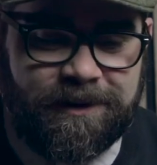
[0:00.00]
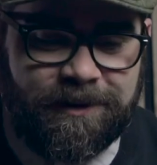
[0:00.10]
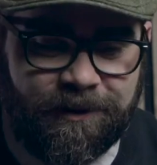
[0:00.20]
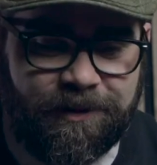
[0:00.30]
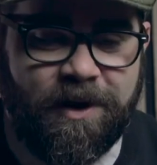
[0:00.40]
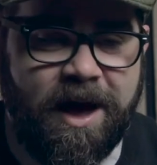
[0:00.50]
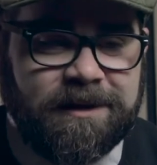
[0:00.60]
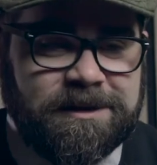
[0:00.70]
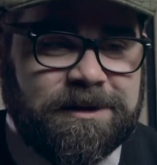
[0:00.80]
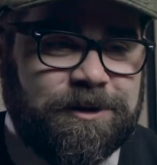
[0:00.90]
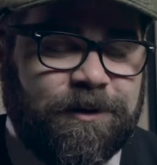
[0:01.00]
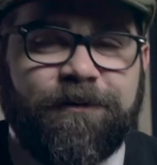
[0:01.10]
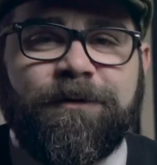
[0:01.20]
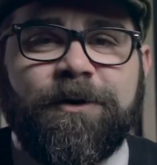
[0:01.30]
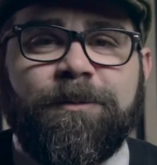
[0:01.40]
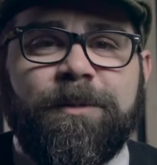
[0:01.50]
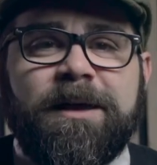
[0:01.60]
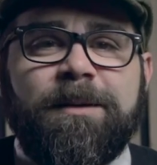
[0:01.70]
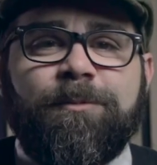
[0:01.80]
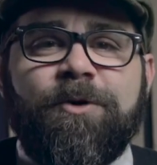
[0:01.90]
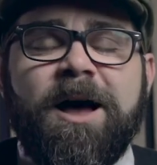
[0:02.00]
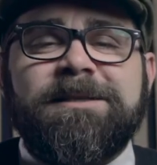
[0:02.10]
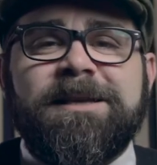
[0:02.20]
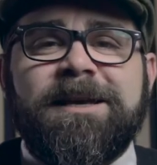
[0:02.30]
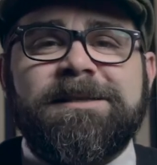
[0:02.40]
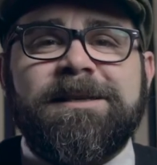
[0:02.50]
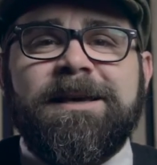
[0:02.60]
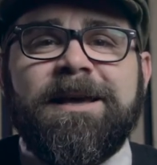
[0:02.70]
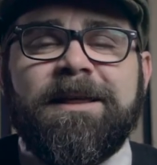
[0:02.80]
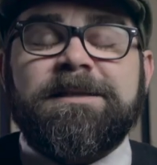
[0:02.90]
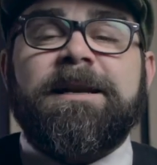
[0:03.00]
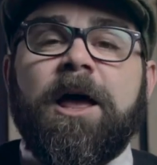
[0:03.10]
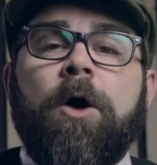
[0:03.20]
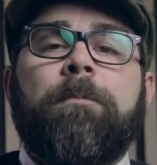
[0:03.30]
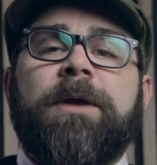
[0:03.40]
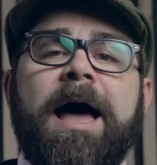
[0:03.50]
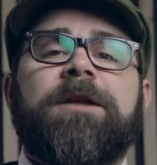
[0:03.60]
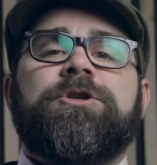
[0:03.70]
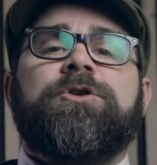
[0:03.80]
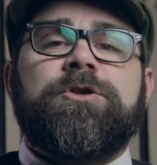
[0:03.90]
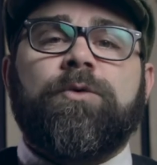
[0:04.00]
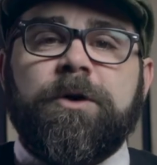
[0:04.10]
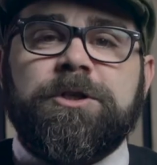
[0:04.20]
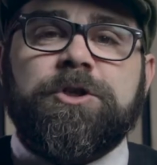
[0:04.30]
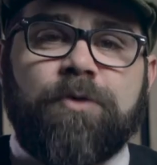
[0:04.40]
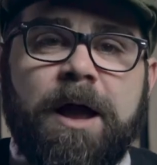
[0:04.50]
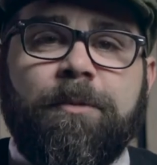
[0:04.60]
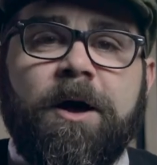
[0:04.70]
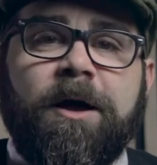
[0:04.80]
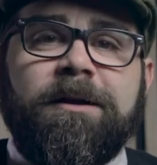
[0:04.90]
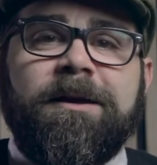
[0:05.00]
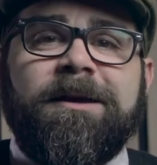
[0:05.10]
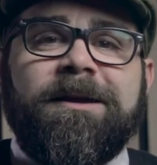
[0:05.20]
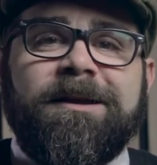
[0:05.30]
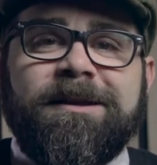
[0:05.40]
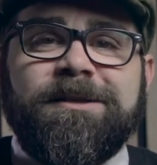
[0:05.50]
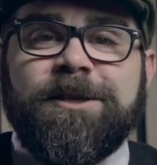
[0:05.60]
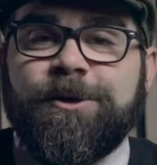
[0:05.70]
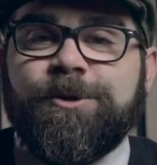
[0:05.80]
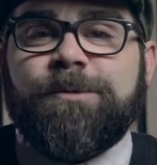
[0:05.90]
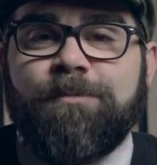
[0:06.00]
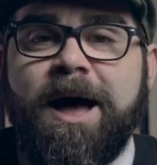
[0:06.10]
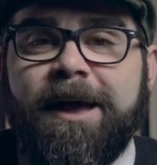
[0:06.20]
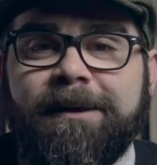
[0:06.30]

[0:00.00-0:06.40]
your thoughts, into your filmmaking process, that's gonna help guide you to which tripod it is that you should buy.